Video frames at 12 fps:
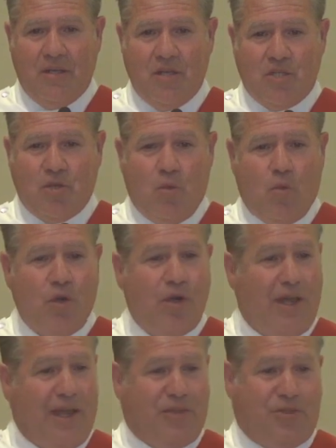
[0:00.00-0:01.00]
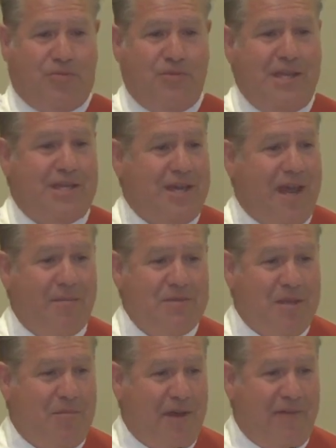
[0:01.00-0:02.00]
So we're like three times
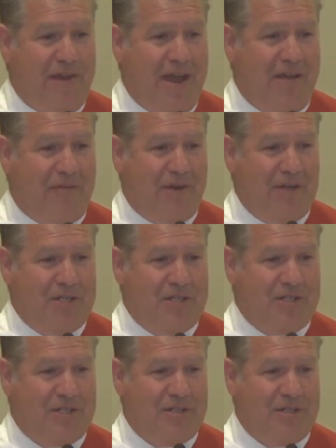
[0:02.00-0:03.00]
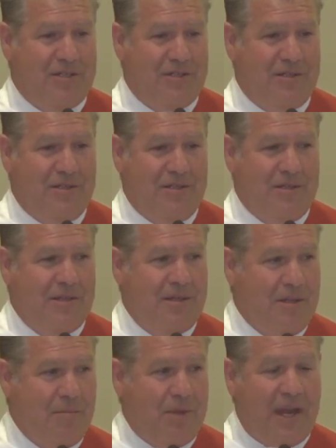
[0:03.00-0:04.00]
above average
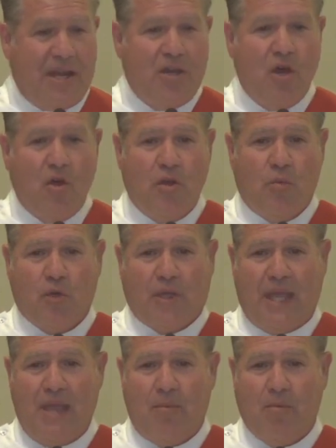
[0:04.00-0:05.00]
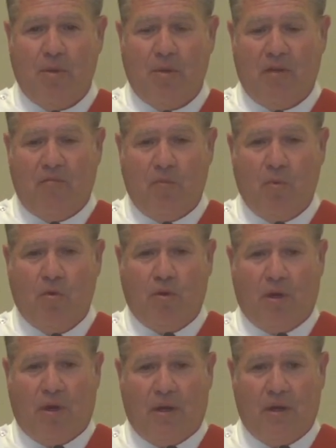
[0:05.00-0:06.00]
but I know that we're capable of
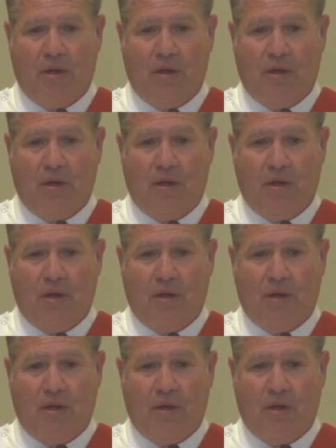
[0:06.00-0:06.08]
more.